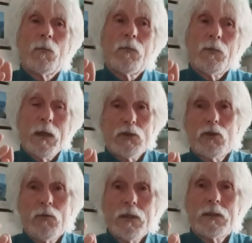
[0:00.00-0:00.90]
the
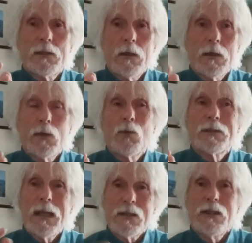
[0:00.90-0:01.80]
flash on this side
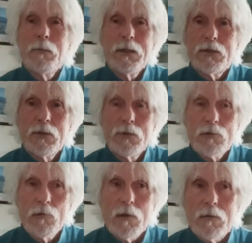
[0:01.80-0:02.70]
was actually a bit too
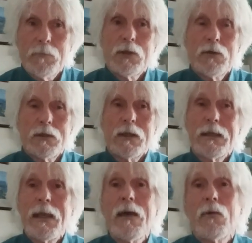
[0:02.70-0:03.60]
strong because I
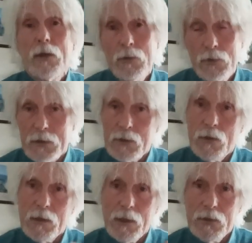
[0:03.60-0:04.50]
now notice
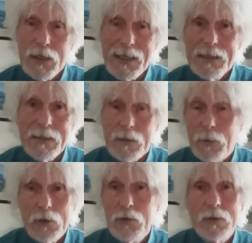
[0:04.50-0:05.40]
when I go to edit
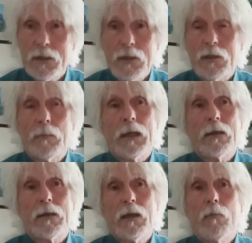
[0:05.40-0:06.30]
them, I couldn't see it on the
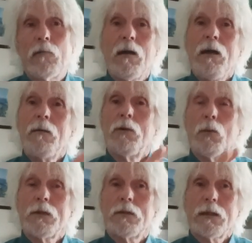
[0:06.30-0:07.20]
back of the camera,
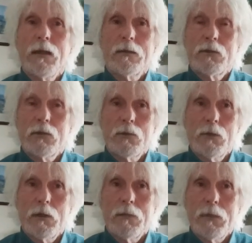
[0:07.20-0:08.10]
but once I get
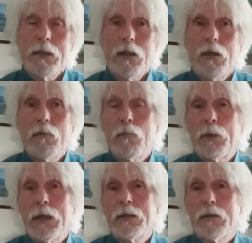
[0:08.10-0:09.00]
to um, in Lightroom
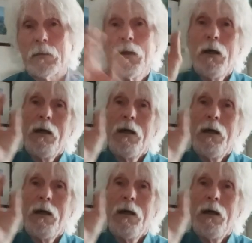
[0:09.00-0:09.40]
and edit them,